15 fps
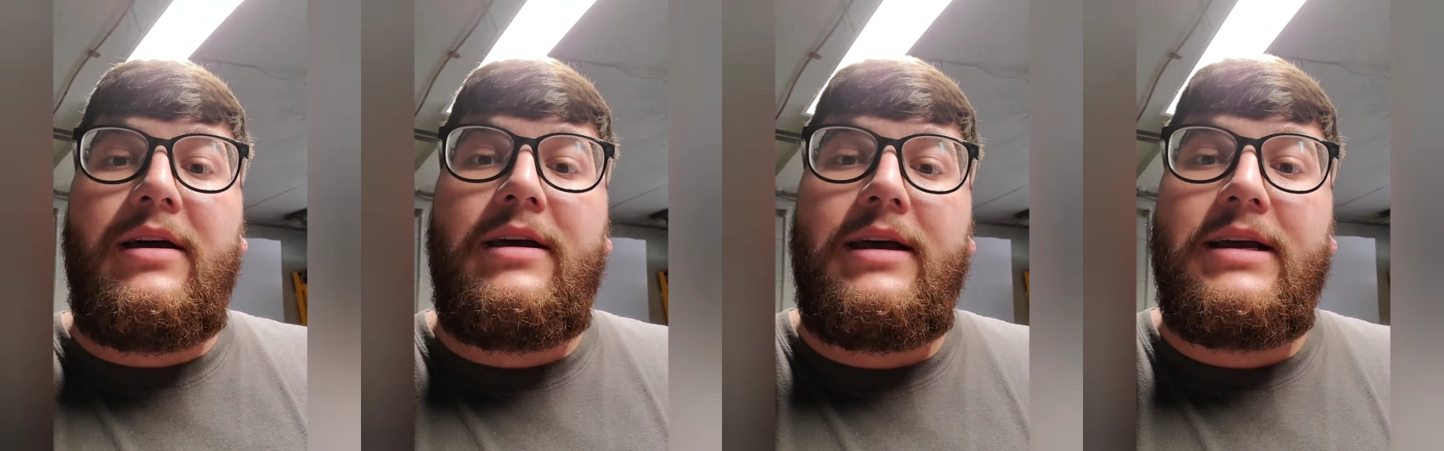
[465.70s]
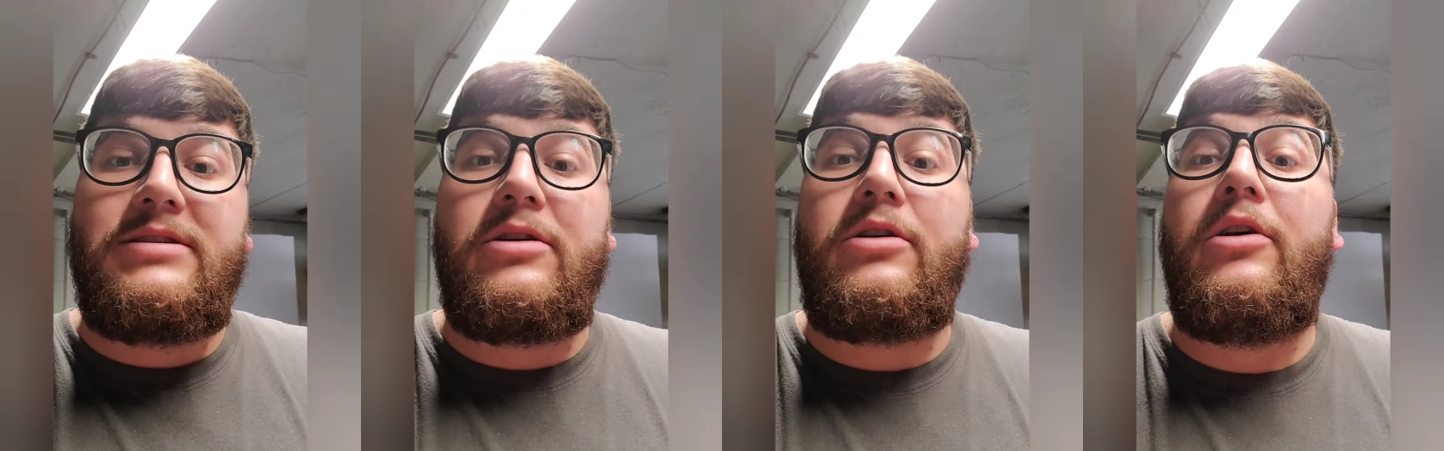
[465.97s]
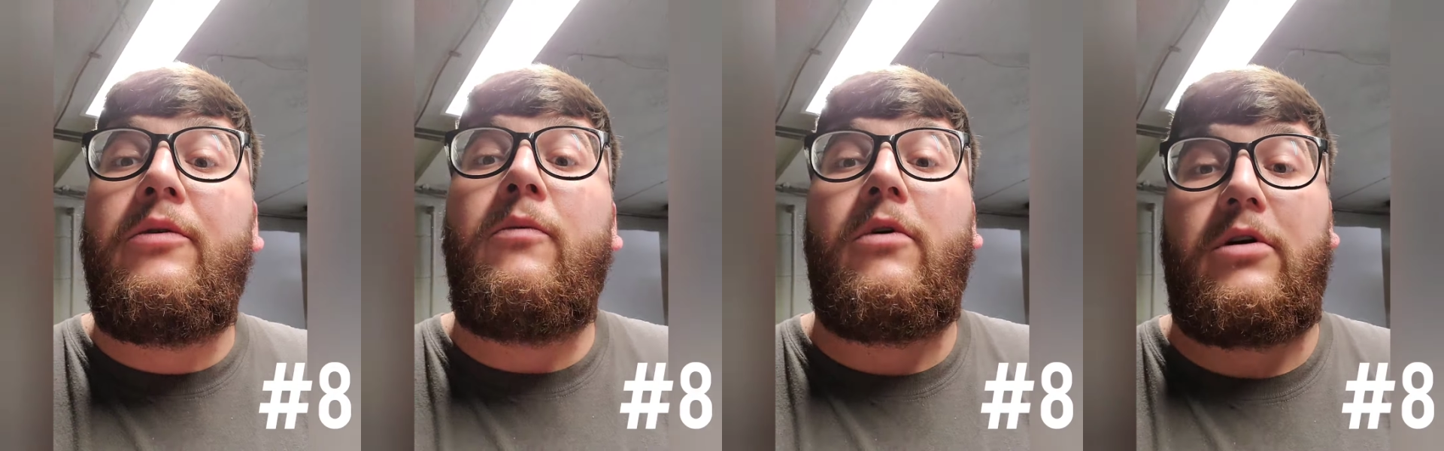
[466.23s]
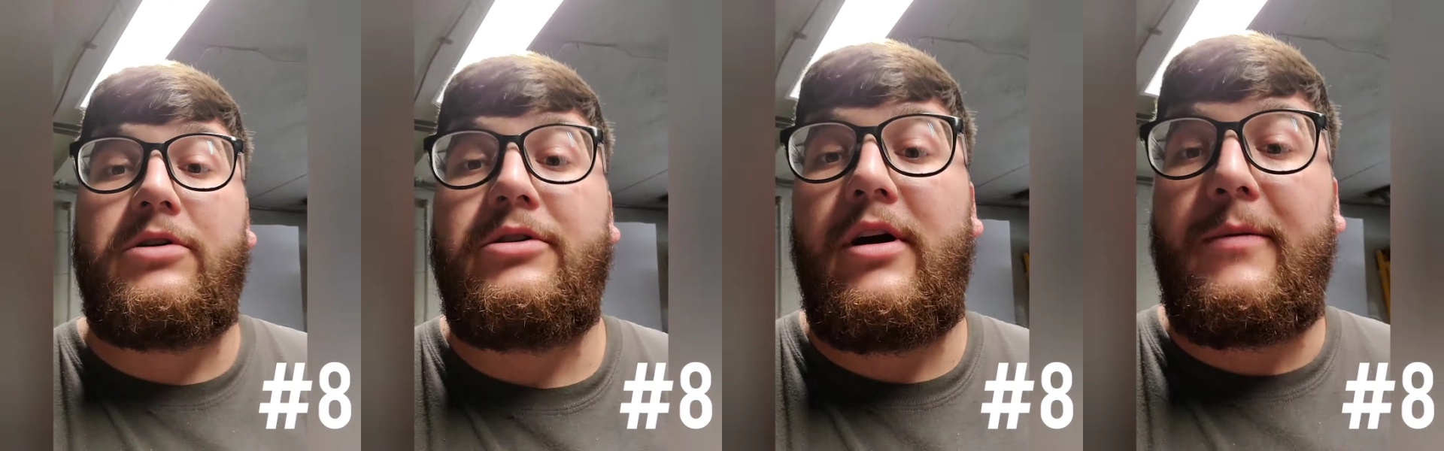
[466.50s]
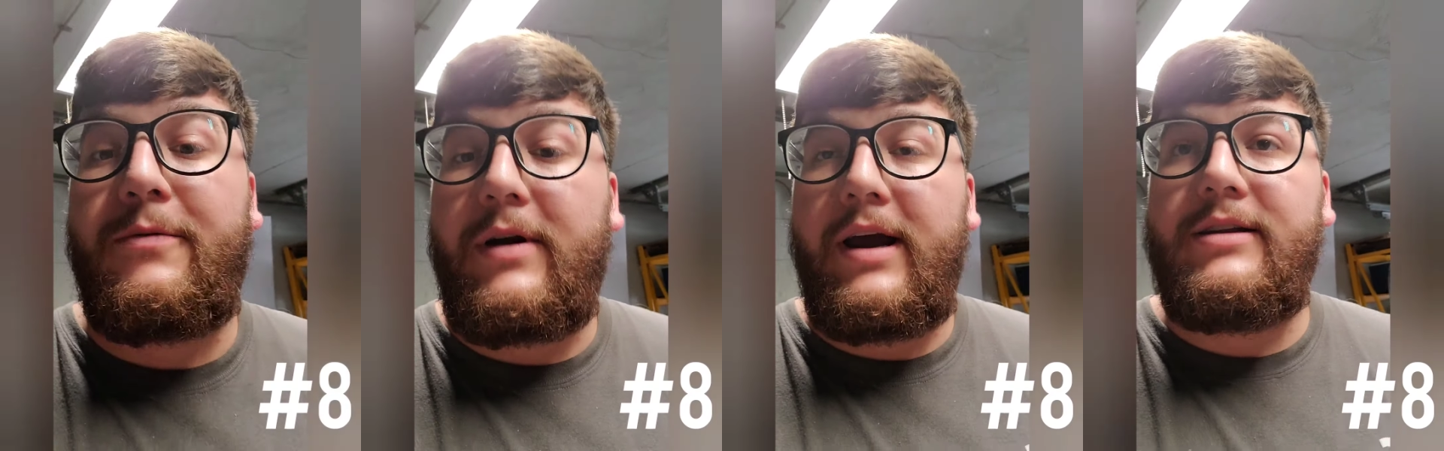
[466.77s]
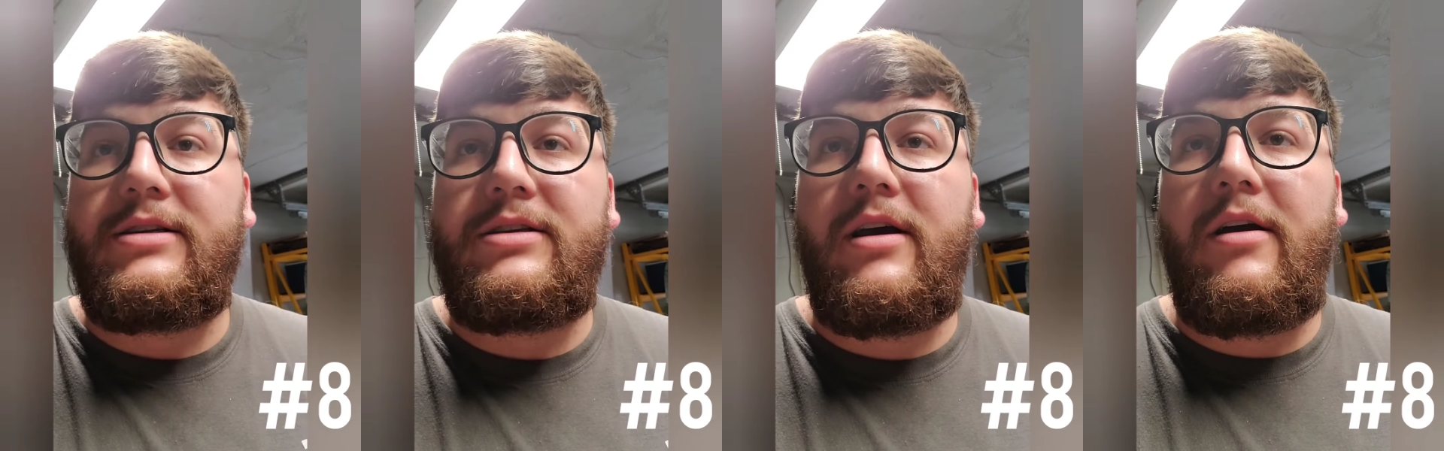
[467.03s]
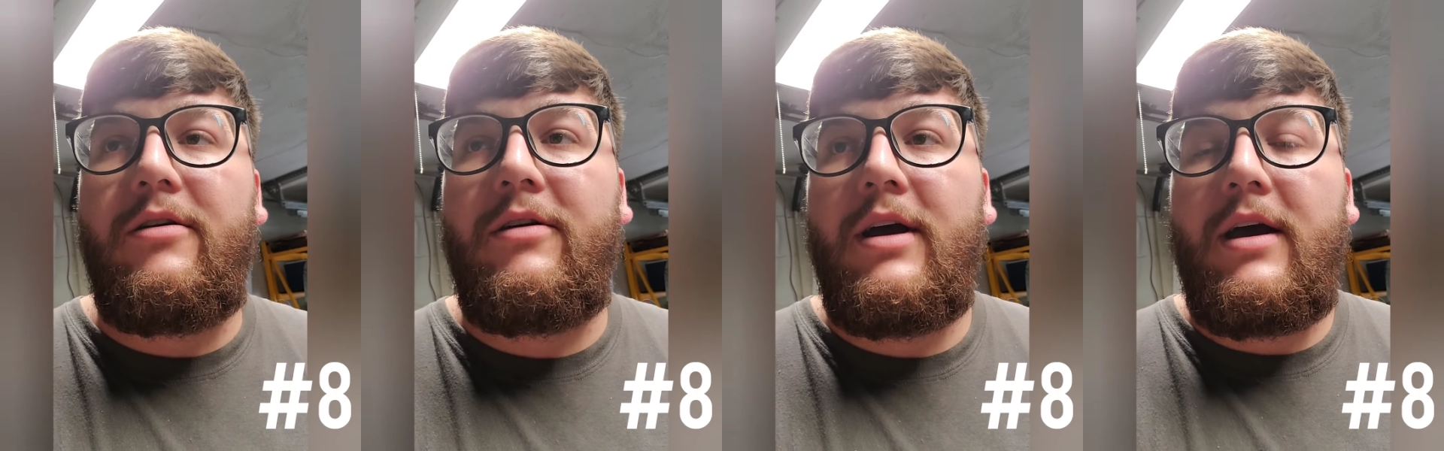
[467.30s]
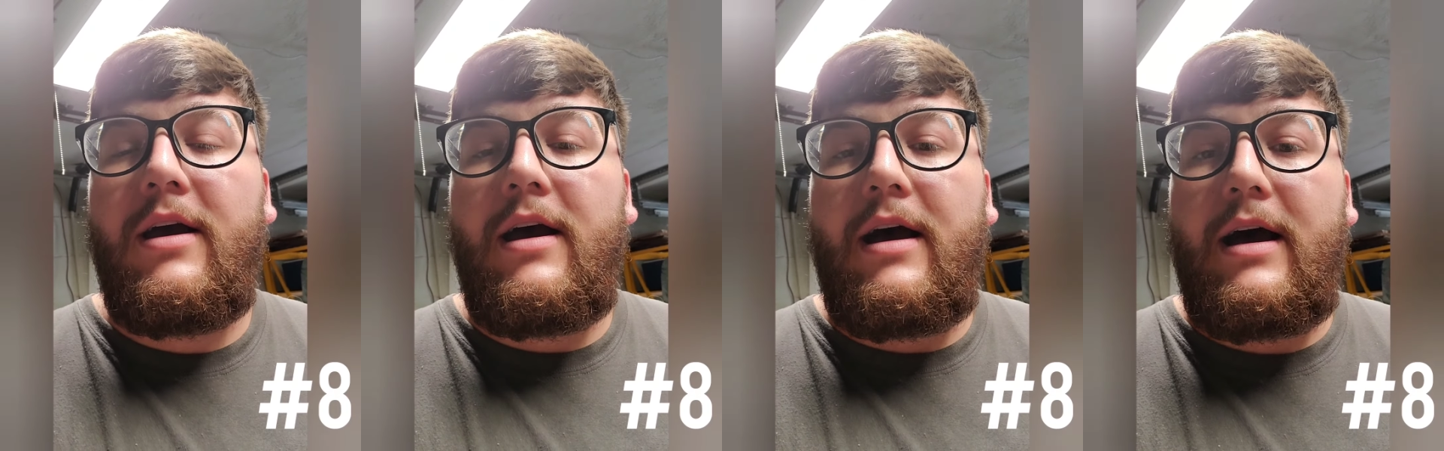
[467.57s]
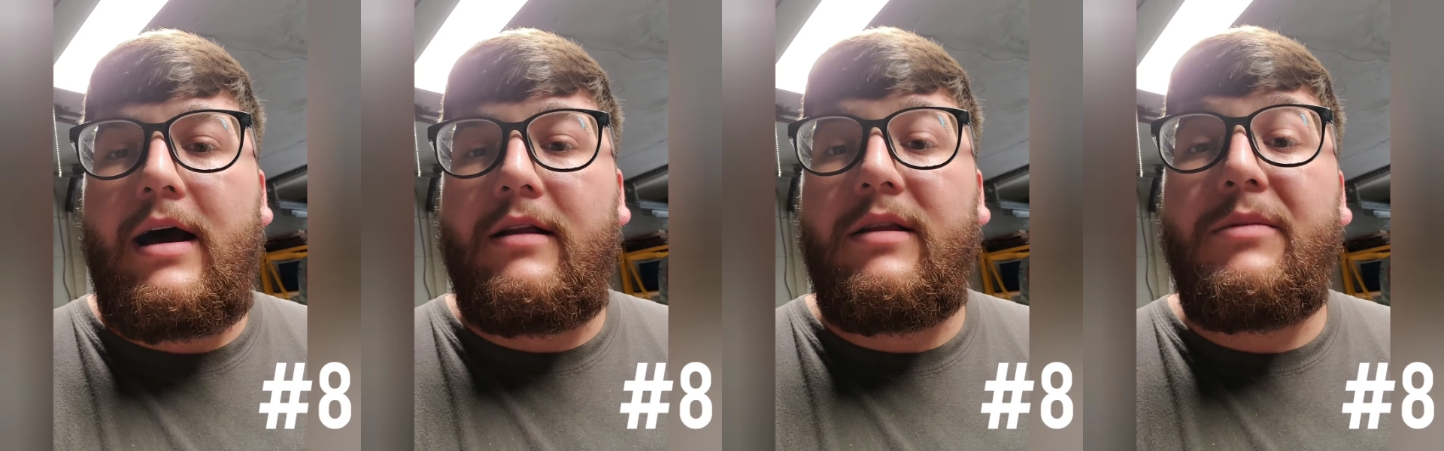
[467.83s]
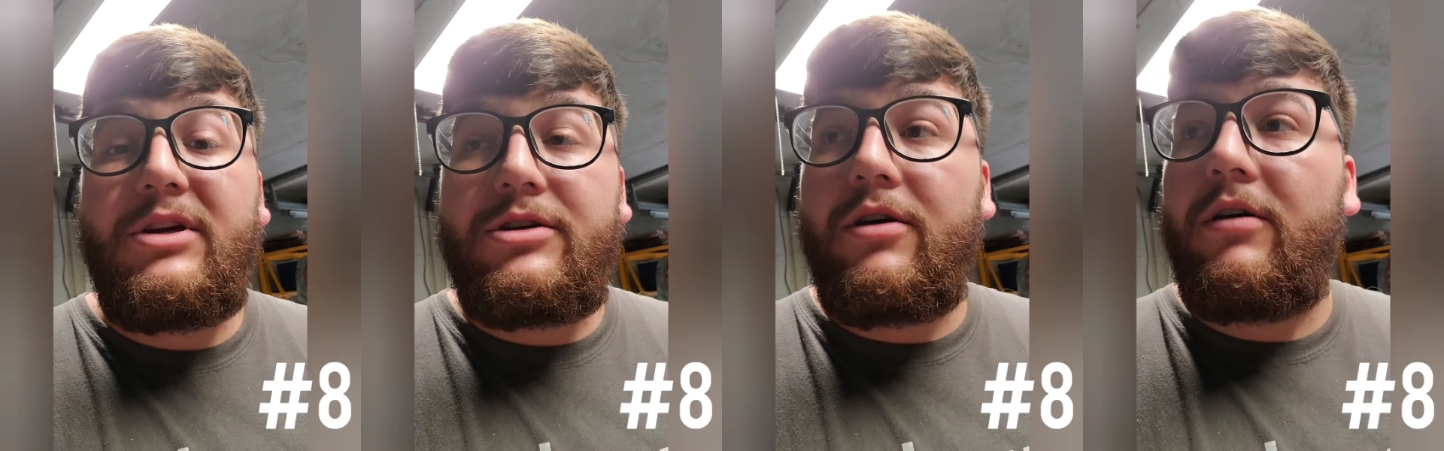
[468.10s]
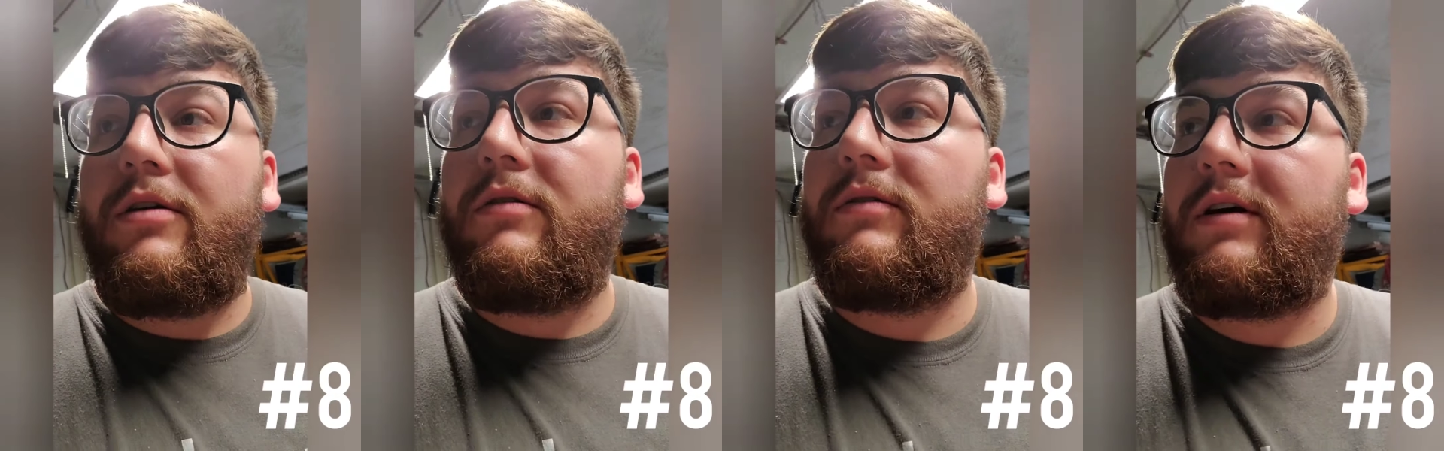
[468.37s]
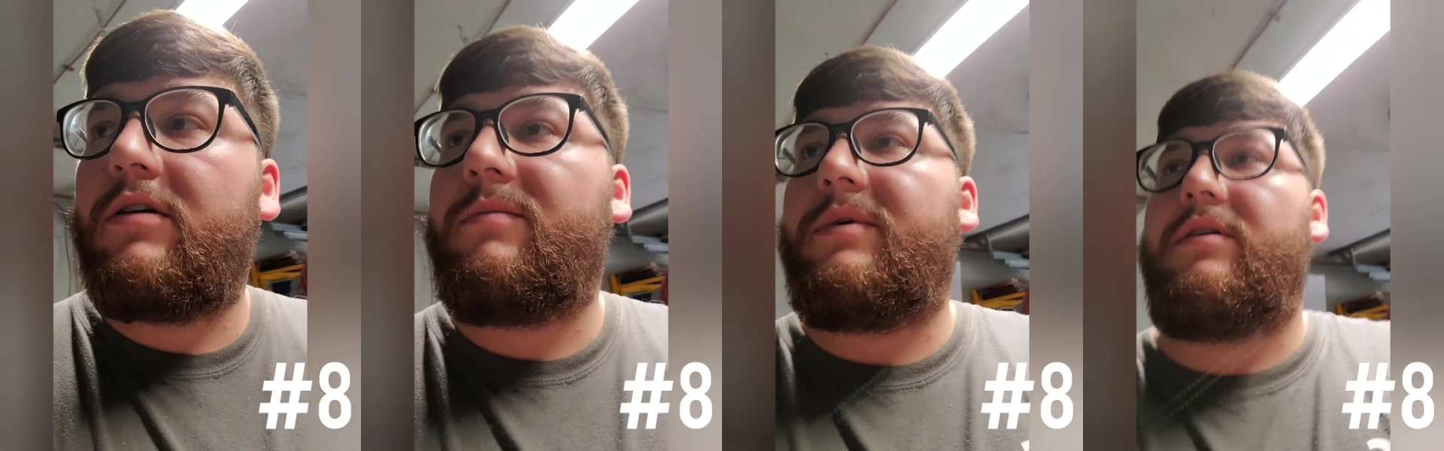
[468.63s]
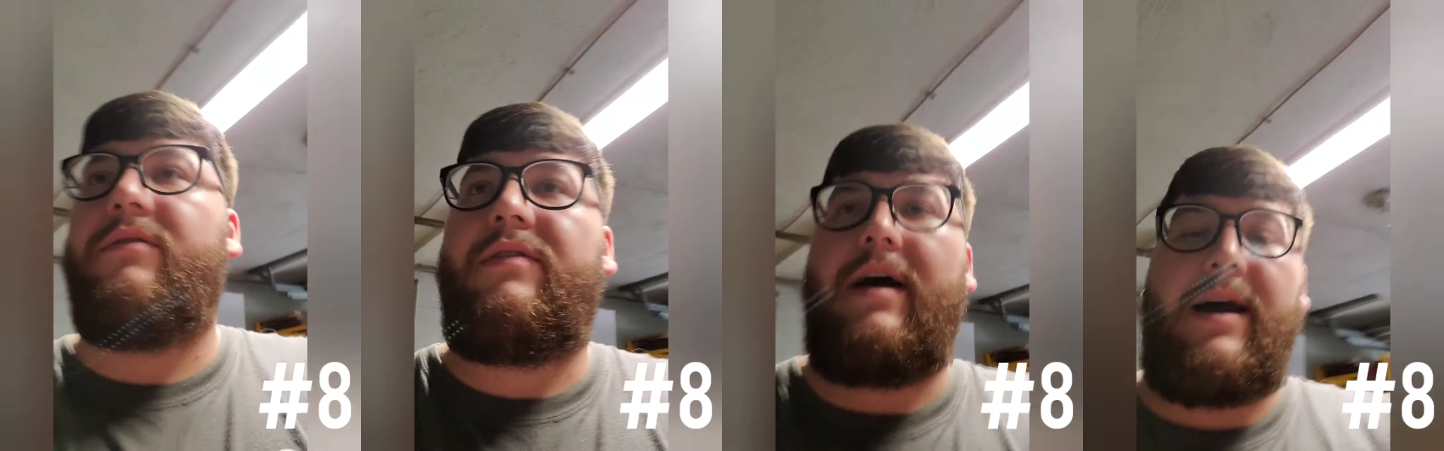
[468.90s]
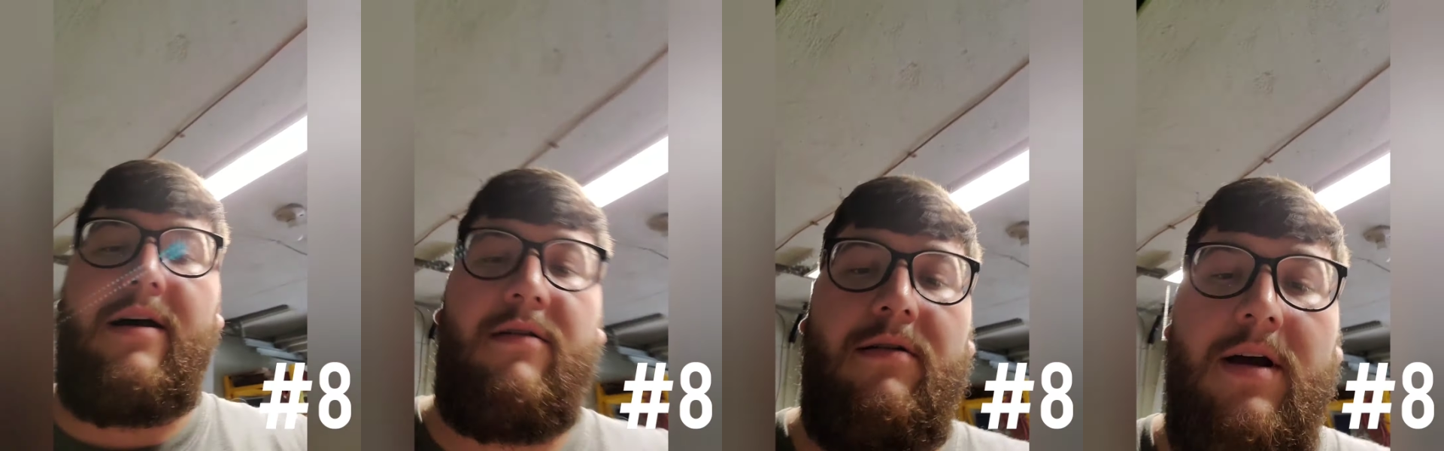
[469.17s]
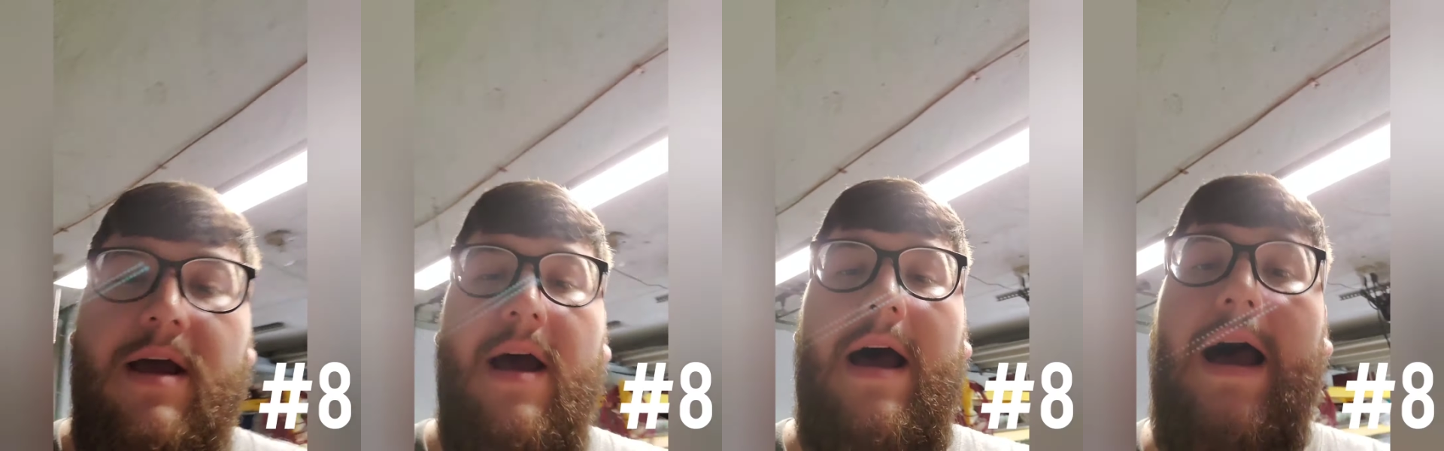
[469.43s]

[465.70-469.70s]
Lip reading: is a good workshop, right? So let me show you a little bit of how